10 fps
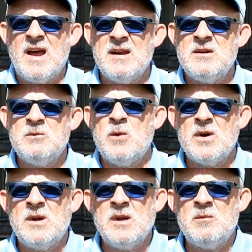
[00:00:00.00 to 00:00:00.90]
And in
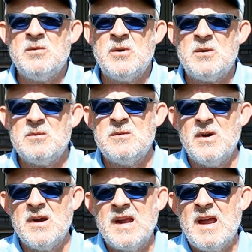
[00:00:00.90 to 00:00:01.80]
one club for
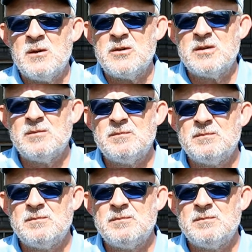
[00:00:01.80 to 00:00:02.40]
running out.